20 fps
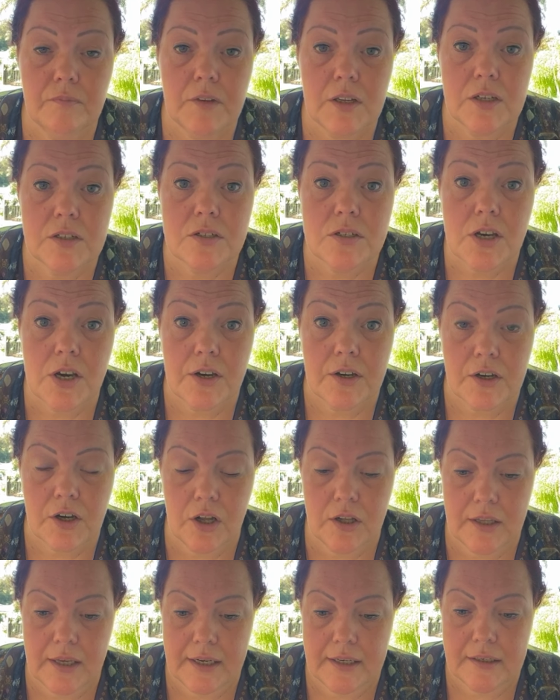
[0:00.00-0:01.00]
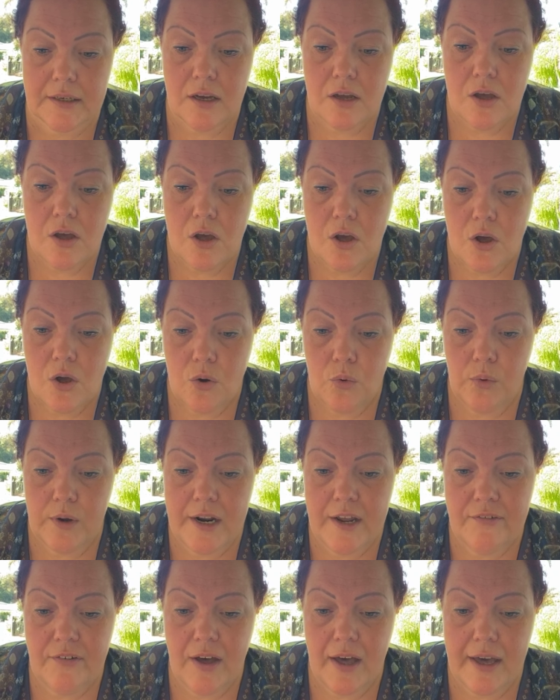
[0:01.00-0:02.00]
So, Colleen,
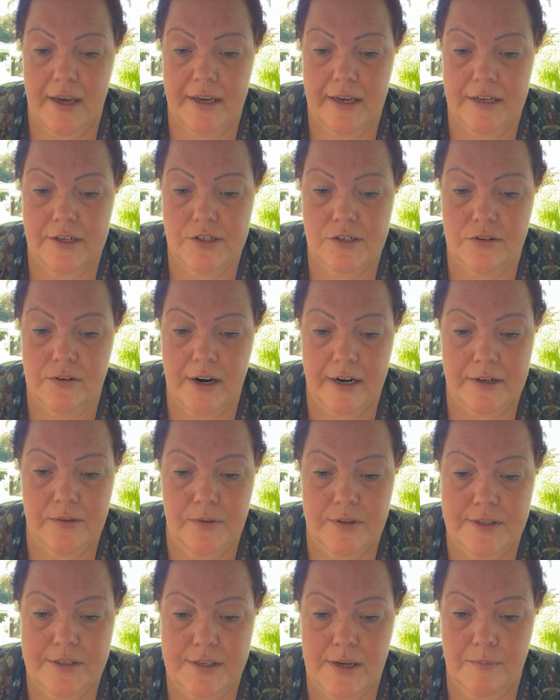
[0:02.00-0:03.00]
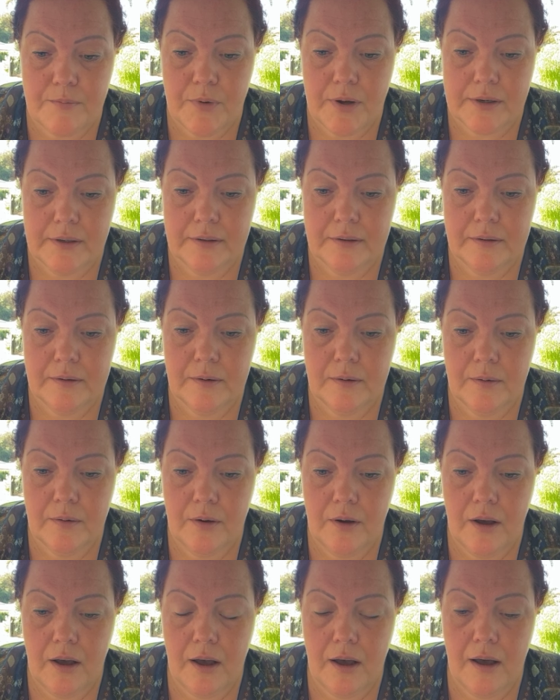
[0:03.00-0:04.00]
whenever I interact with someone,
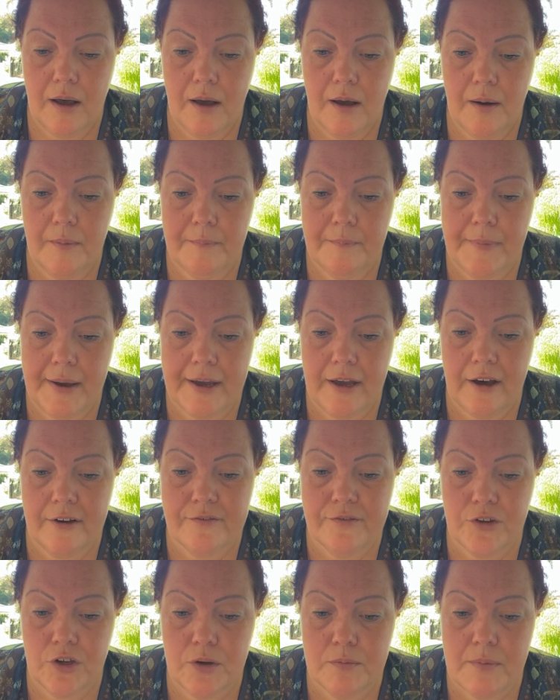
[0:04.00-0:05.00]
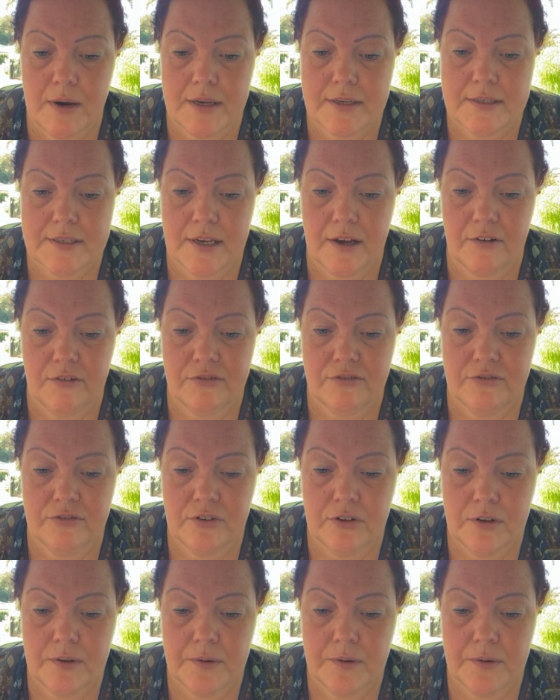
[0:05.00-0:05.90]
may I view myself